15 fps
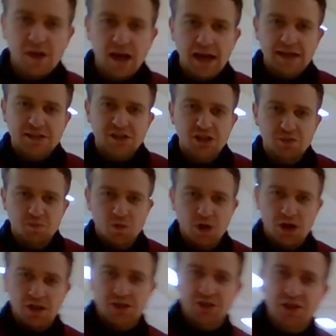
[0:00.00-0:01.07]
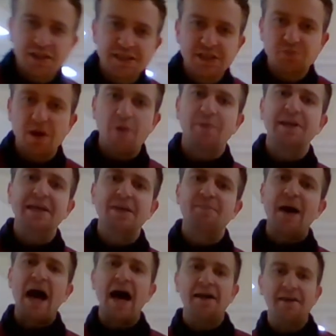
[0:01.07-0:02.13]
Excellent work. So this is where we need a
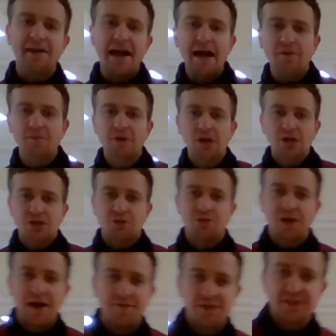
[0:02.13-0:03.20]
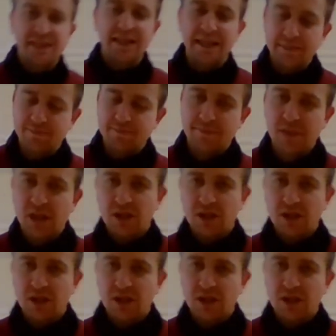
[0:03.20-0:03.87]
partner now. So we're going to have a team.